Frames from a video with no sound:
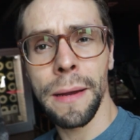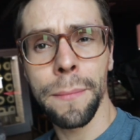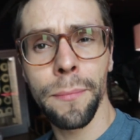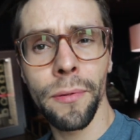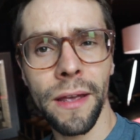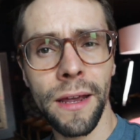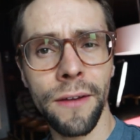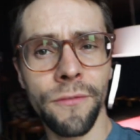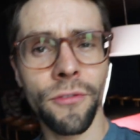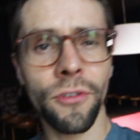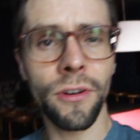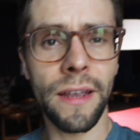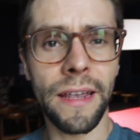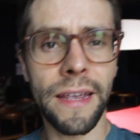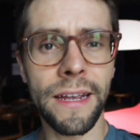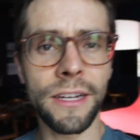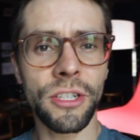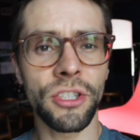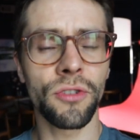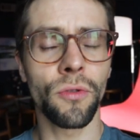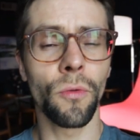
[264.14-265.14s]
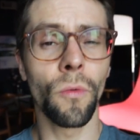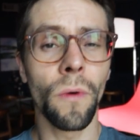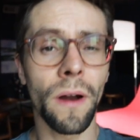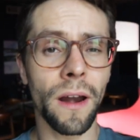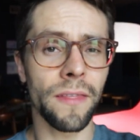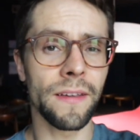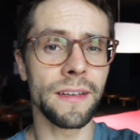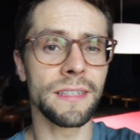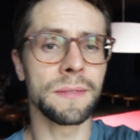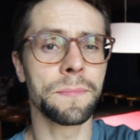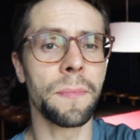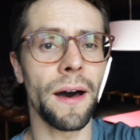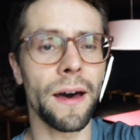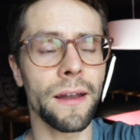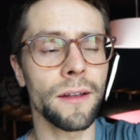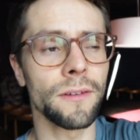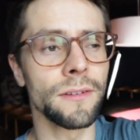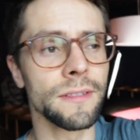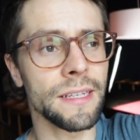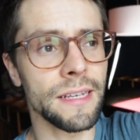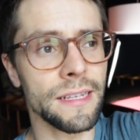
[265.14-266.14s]
my plan for each one of these
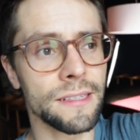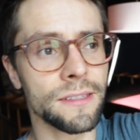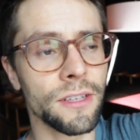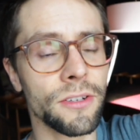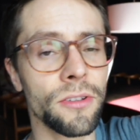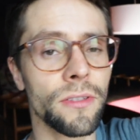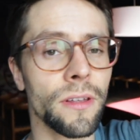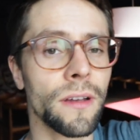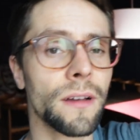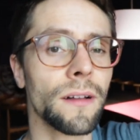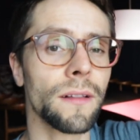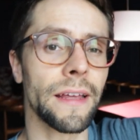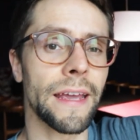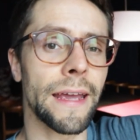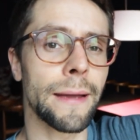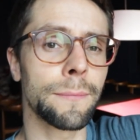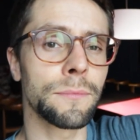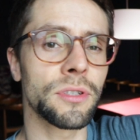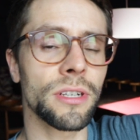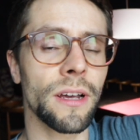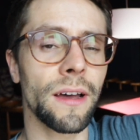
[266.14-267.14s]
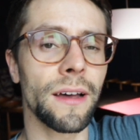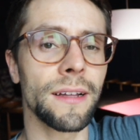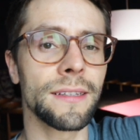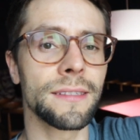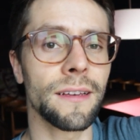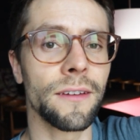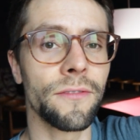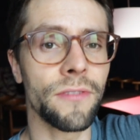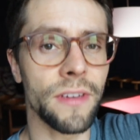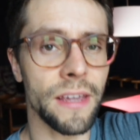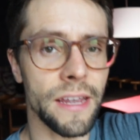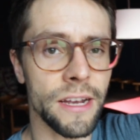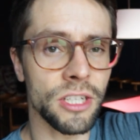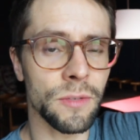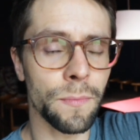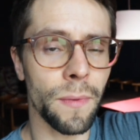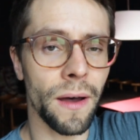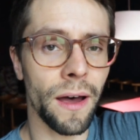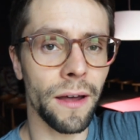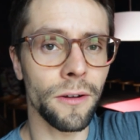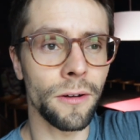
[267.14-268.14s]
bottles is to do the glam shots of
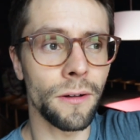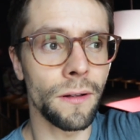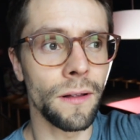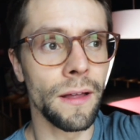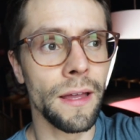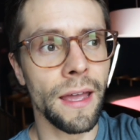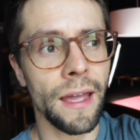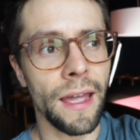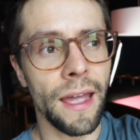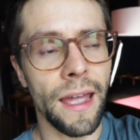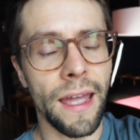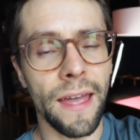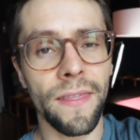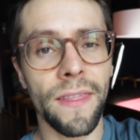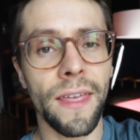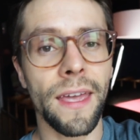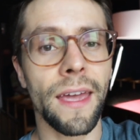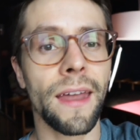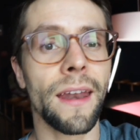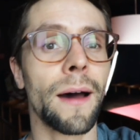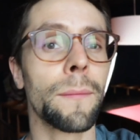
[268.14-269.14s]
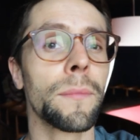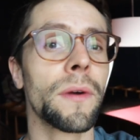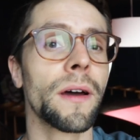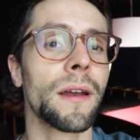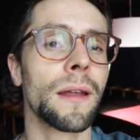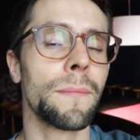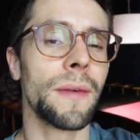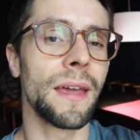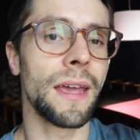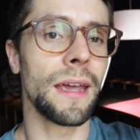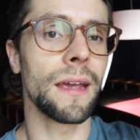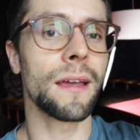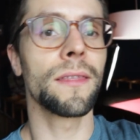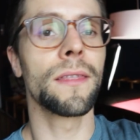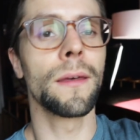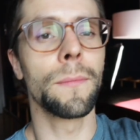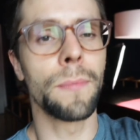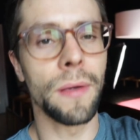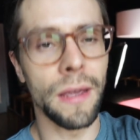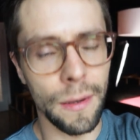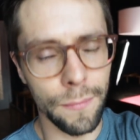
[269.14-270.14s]
each bottle, and then I'm gonna make
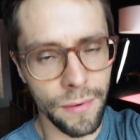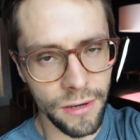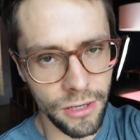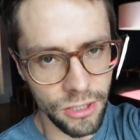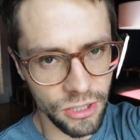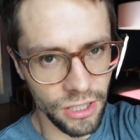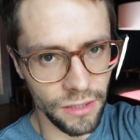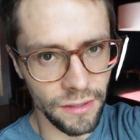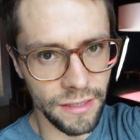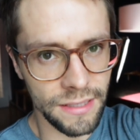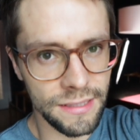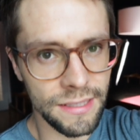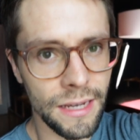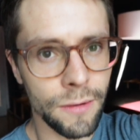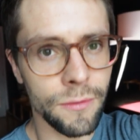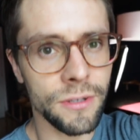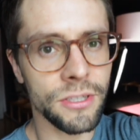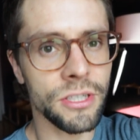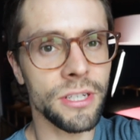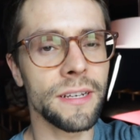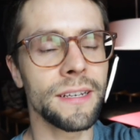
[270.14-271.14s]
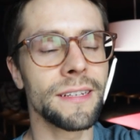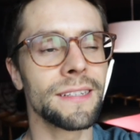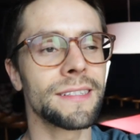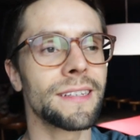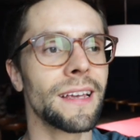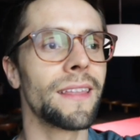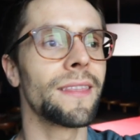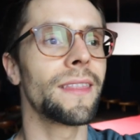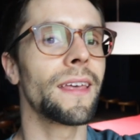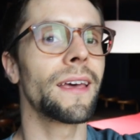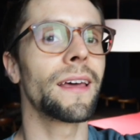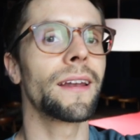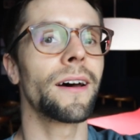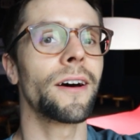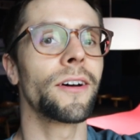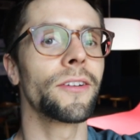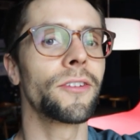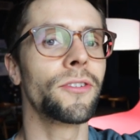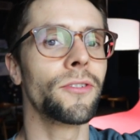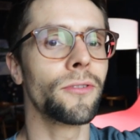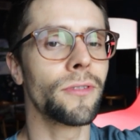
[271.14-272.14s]
the peanut butter and jelly sandwiches, and then
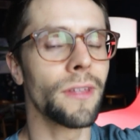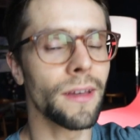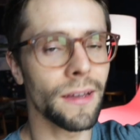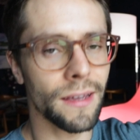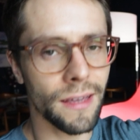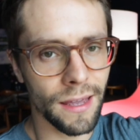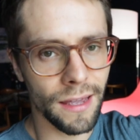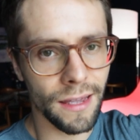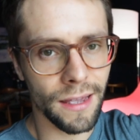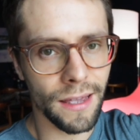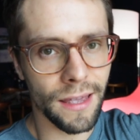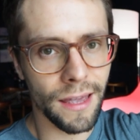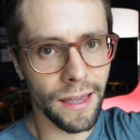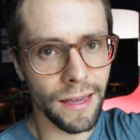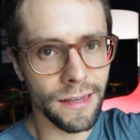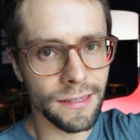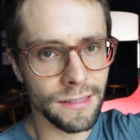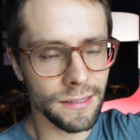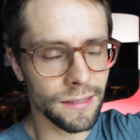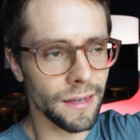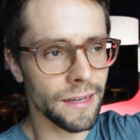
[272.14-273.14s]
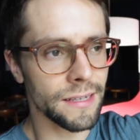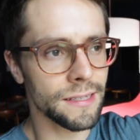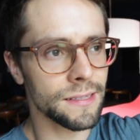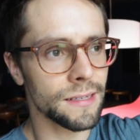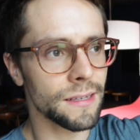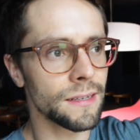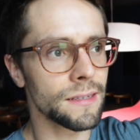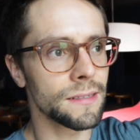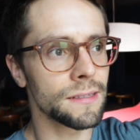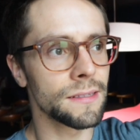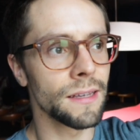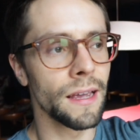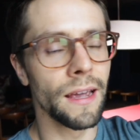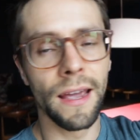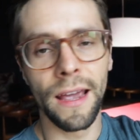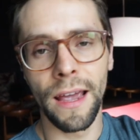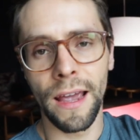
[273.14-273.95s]
I'll do the King Cake slices